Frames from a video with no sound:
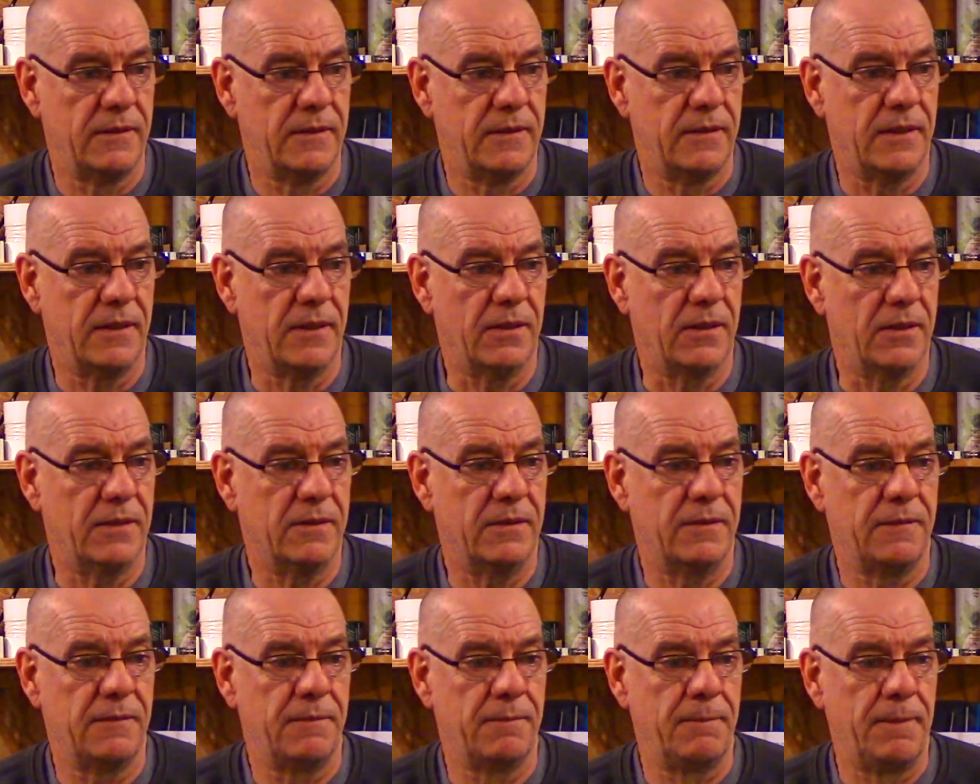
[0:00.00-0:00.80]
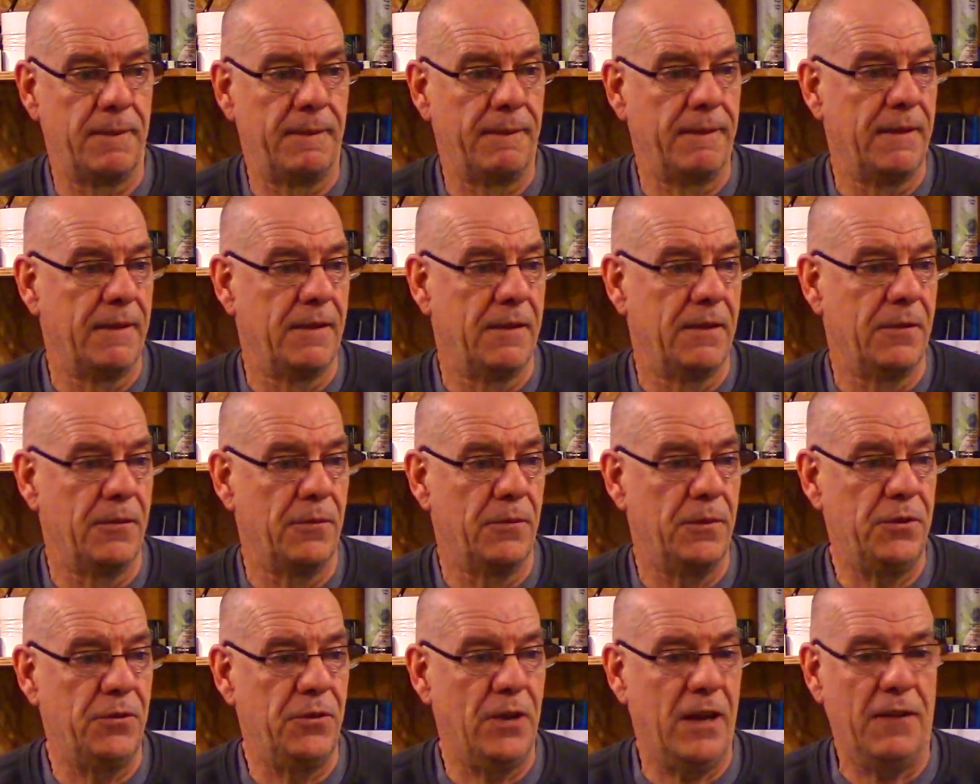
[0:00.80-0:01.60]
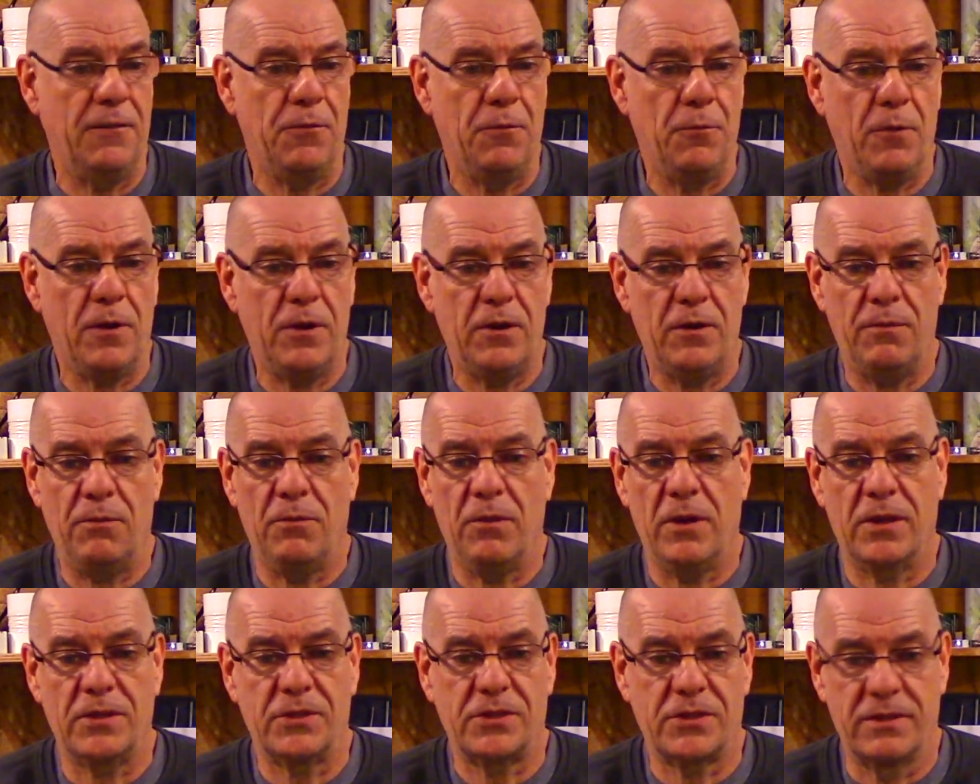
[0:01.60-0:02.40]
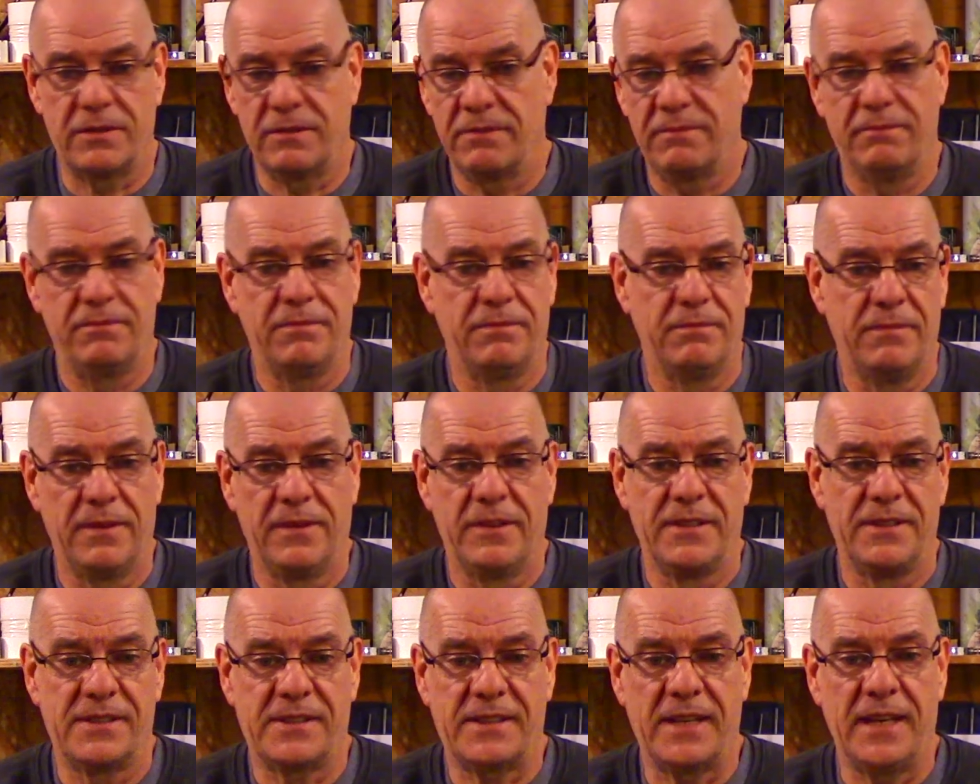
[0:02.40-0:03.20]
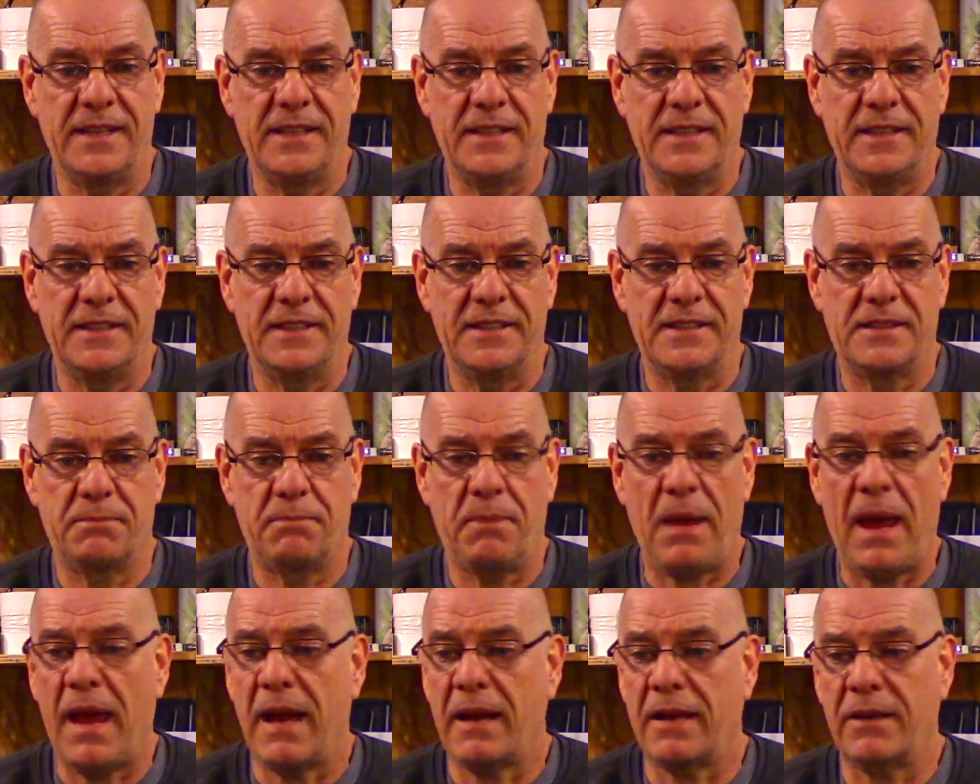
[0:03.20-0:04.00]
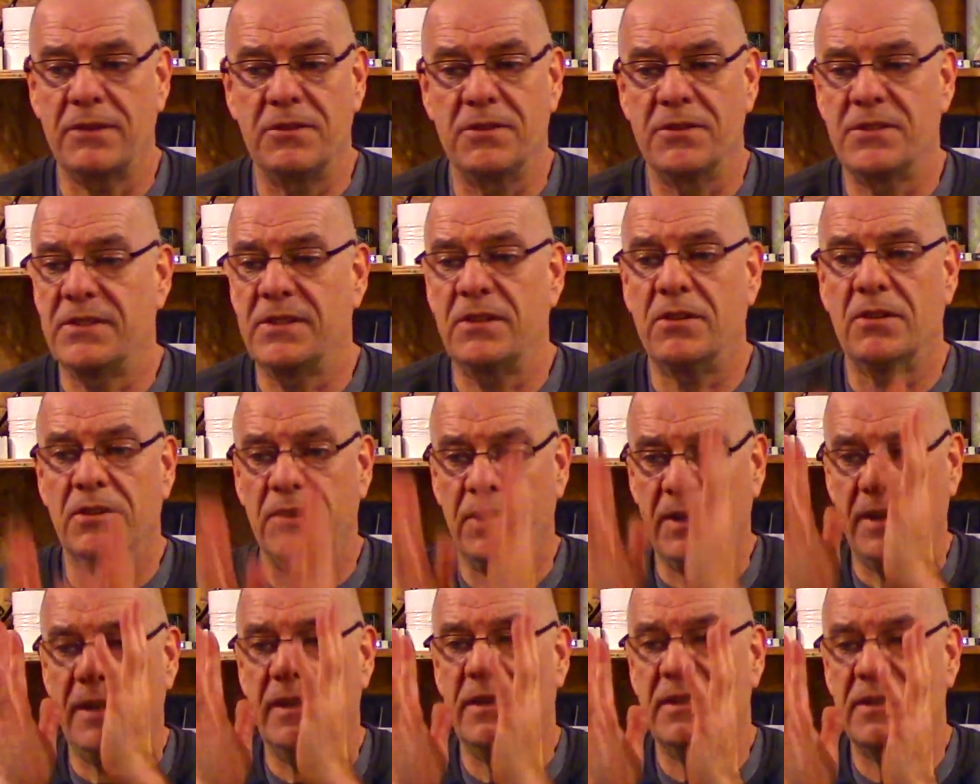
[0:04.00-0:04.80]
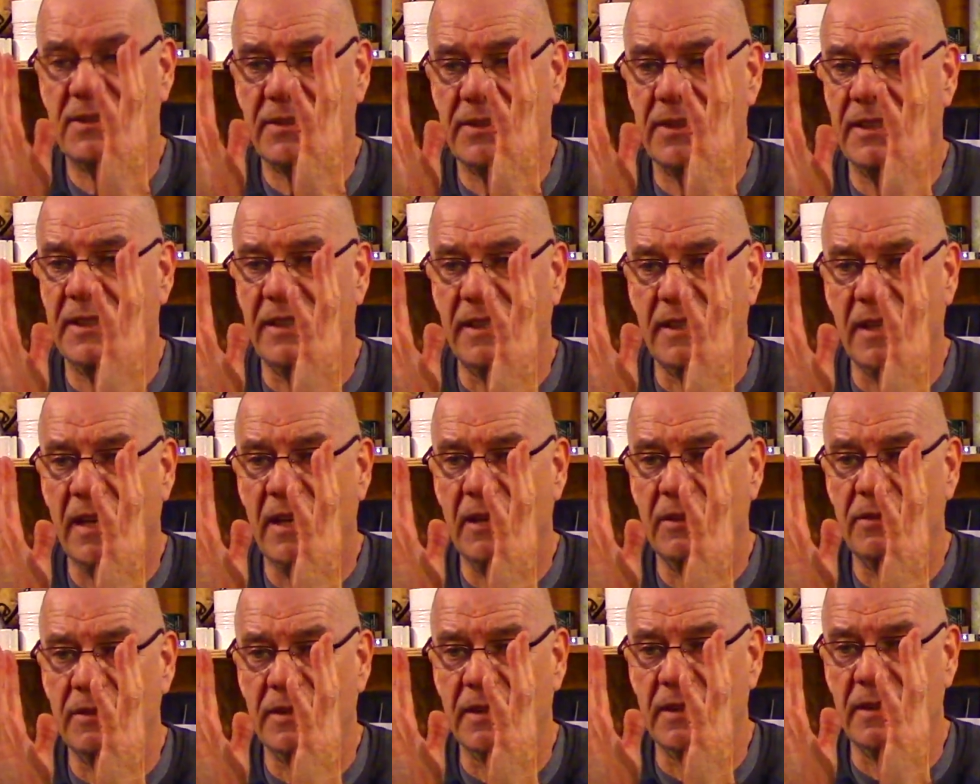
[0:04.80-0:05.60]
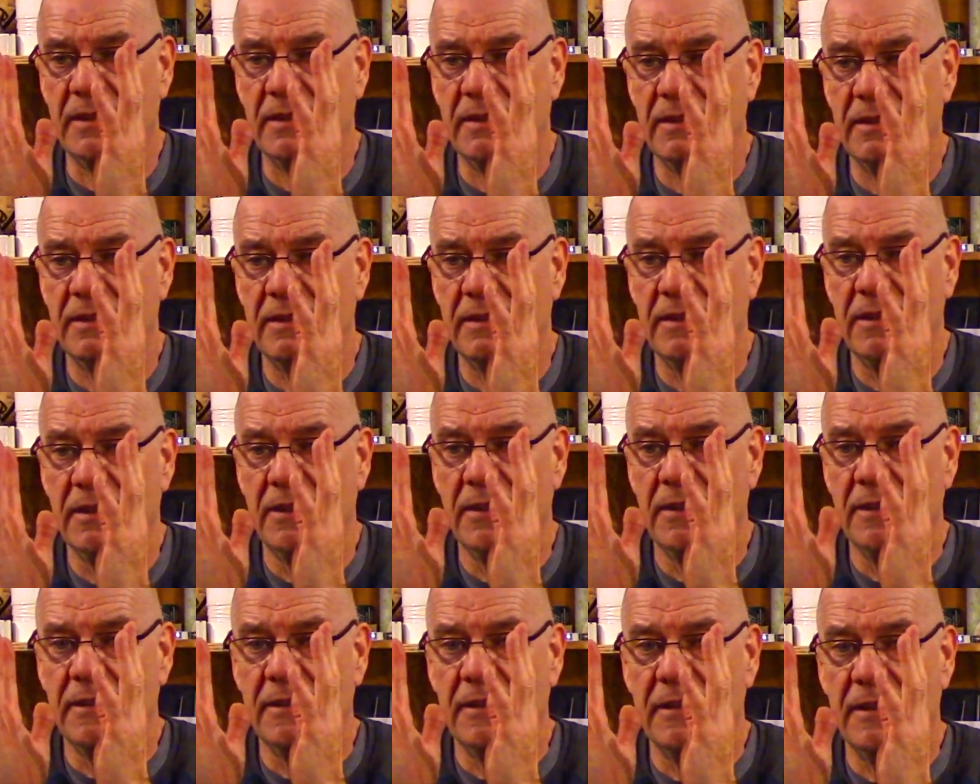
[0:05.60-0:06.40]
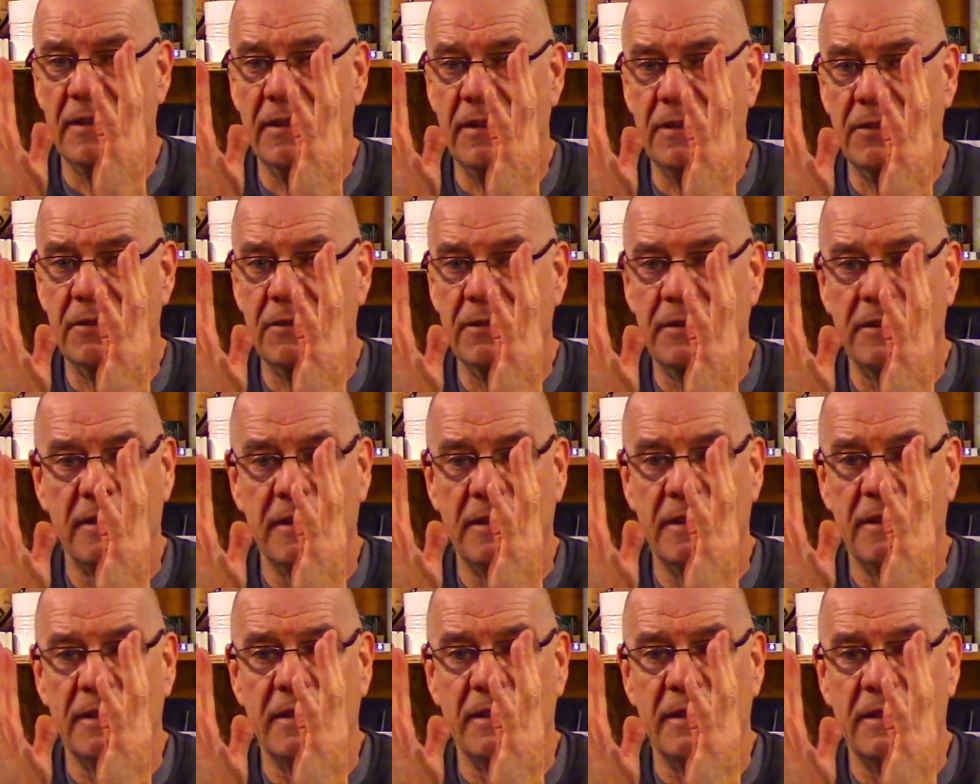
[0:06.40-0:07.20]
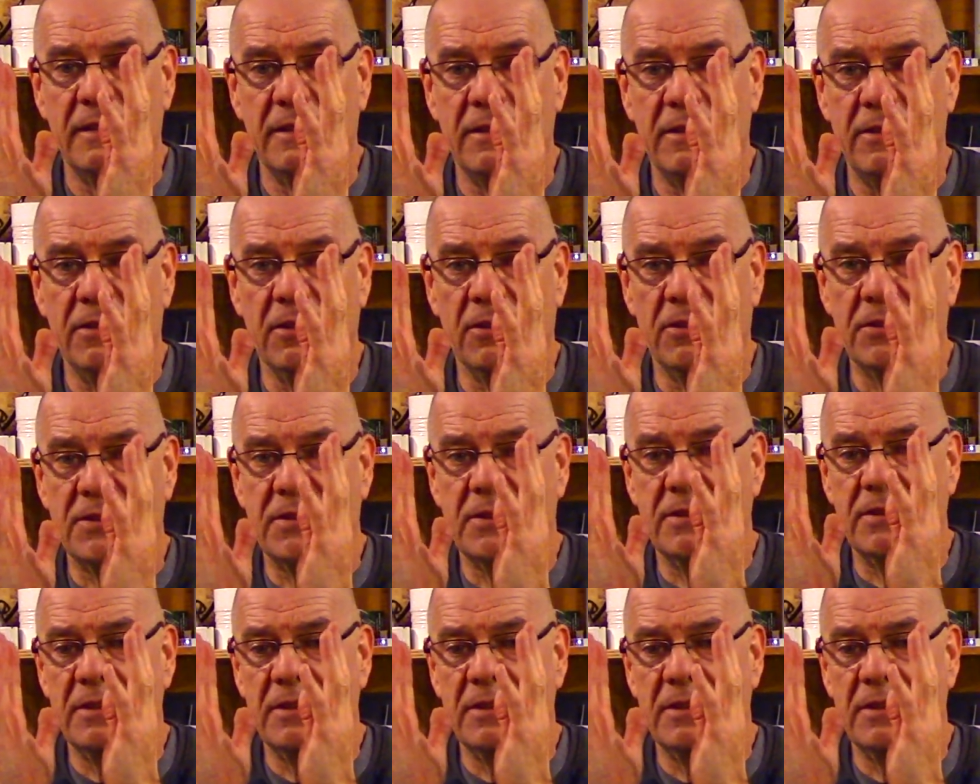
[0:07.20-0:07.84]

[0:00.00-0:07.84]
You know, when you have a wire brush standing on his back and you see all the hair sticking out there, you know, you don't.